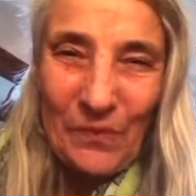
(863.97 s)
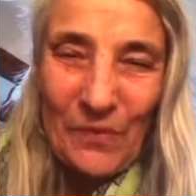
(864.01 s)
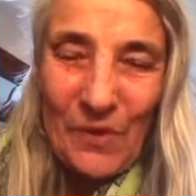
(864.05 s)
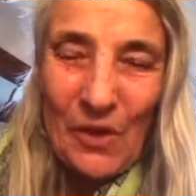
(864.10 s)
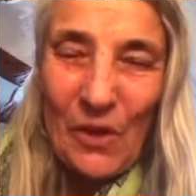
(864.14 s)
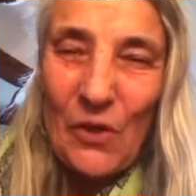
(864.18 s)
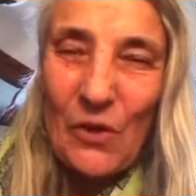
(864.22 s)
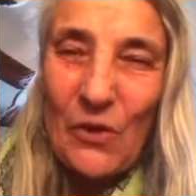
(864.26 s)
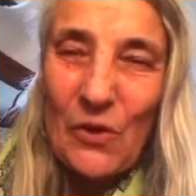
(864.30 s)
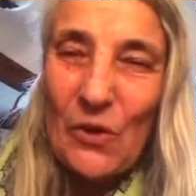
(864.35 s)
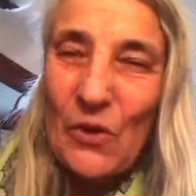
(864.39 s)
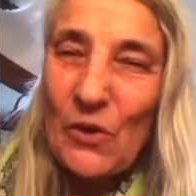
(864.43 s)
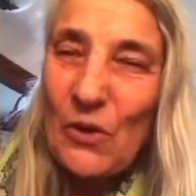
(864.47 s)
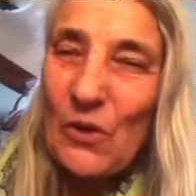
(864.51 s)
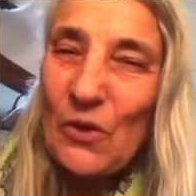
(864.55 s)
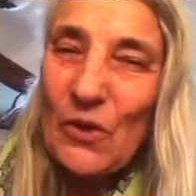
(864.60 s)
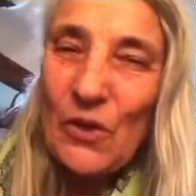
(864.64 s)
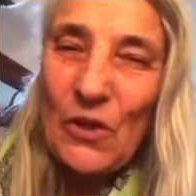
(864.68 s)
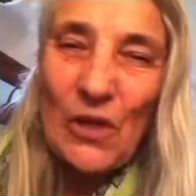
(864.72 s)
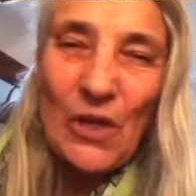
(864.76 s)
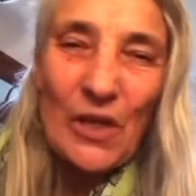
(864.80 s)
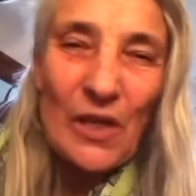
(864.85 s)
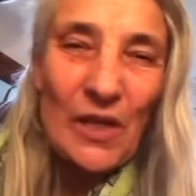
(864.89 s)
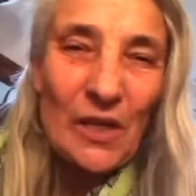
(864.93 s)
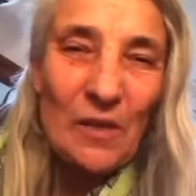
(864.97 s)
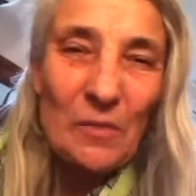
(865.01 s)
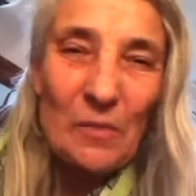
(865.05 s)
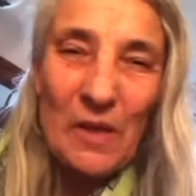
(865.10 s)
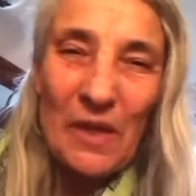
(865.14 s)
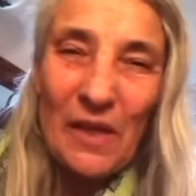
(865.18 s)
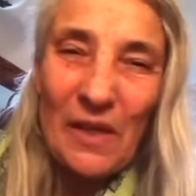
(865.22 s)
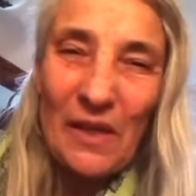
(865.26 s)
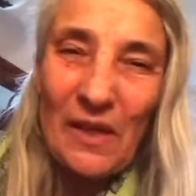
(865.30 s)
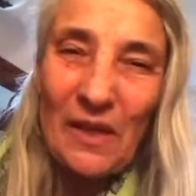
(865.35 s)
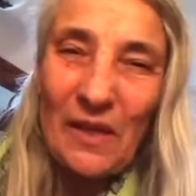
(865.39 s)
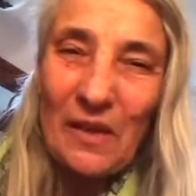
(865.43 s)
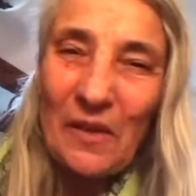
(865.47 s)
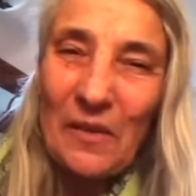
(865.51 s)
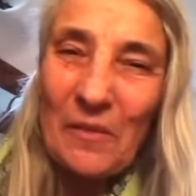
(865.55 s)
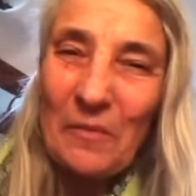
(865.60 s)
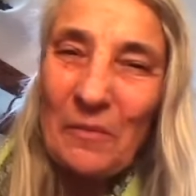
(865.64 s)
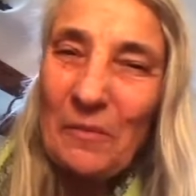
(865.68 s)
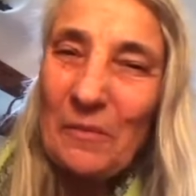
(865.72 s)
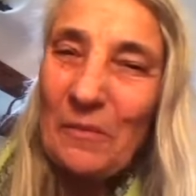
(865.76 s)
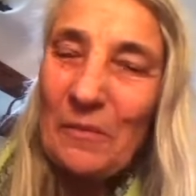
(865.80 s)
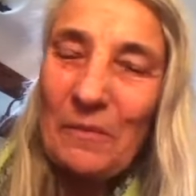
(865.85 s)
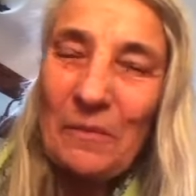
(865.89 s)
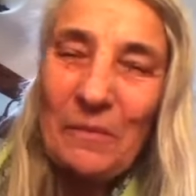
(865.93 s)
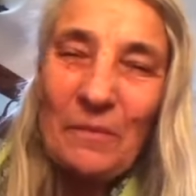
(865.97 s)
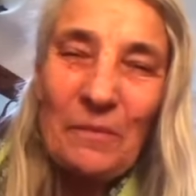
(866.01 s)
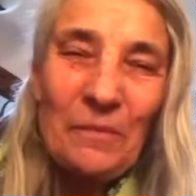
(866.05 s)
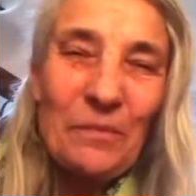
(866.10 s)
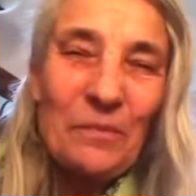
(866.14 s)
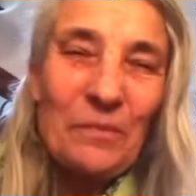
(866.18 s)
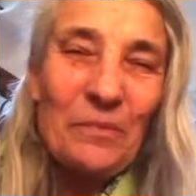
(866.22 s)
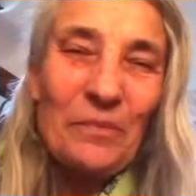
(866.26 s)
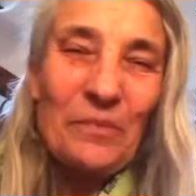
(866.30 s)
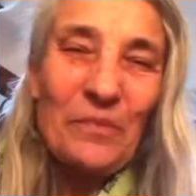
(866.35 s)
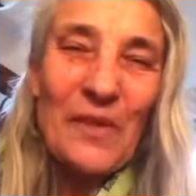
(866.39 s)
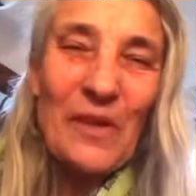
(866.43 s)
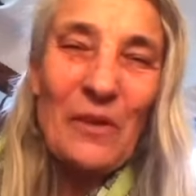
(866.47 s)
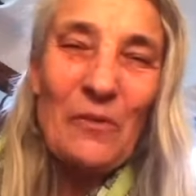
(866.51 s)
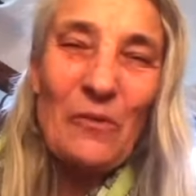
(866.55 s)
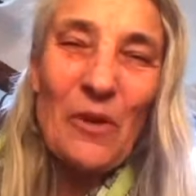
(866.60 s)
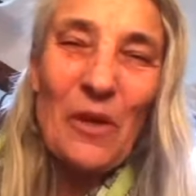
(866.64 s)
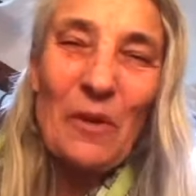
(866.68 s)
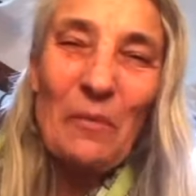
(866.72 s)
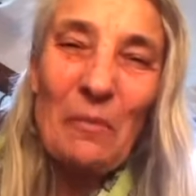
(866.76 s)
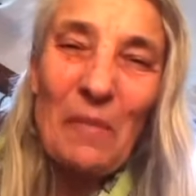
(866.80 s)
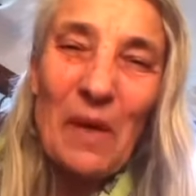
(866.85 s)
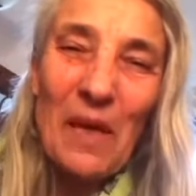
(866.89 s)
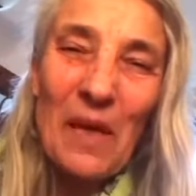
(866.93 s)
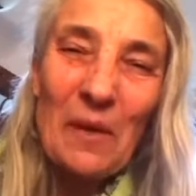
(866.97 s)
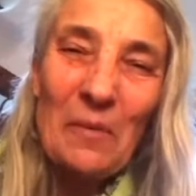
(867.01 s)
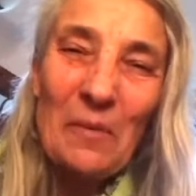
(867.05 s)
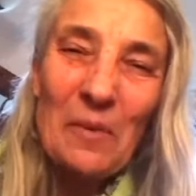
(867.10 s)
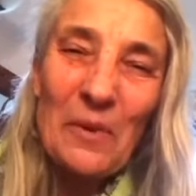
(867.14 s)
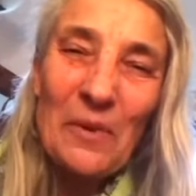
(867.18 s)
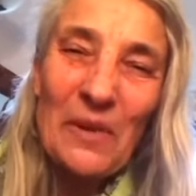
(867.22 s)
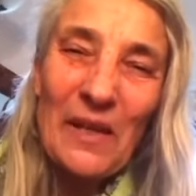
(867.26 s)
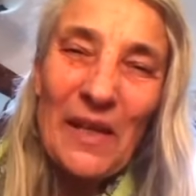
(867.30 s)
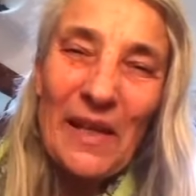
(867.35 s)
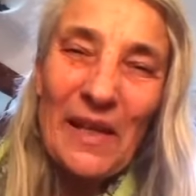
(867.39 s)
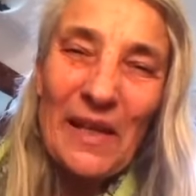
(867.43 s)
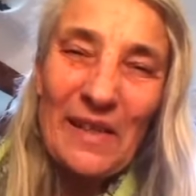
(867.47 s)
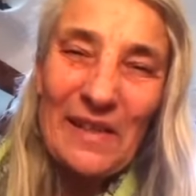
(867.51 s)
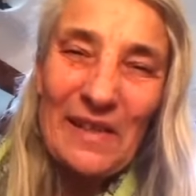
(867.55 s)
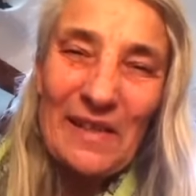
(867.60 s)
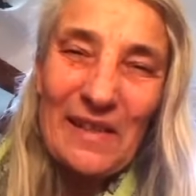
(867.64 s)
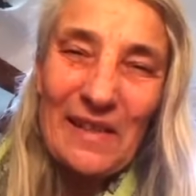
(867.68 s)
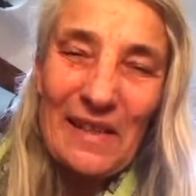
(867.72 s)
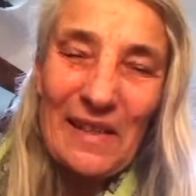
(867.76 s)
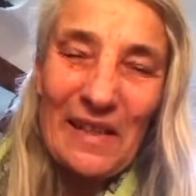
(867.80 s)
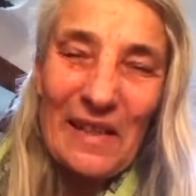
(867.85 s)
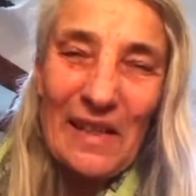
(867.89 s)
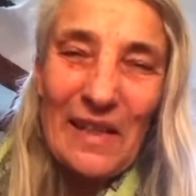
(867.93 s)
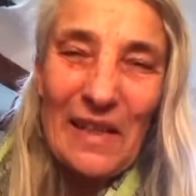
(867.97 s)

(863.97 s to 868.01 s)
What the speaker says: You're a unique being. Remember that.